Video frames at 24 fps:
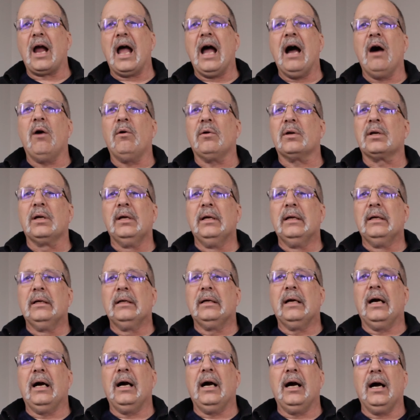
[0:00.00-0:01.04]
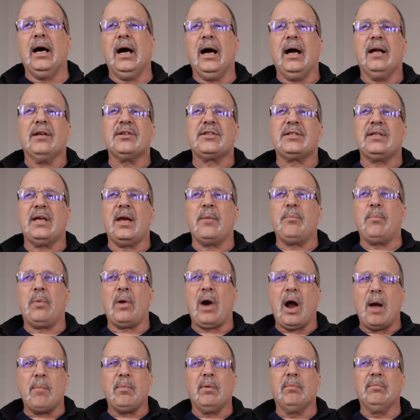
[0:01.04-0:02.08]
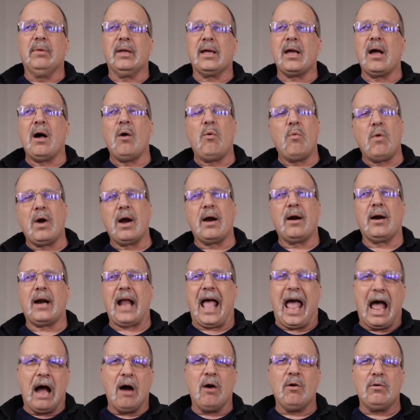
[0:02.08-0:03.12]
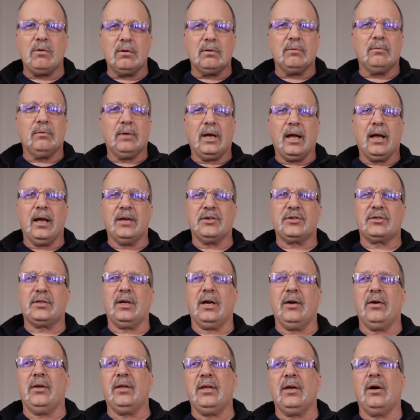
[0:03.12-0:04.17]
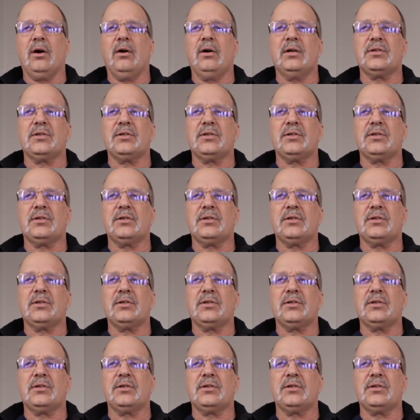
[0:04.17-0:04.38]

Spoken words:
out. I'll say probably I'll wear it out as you know,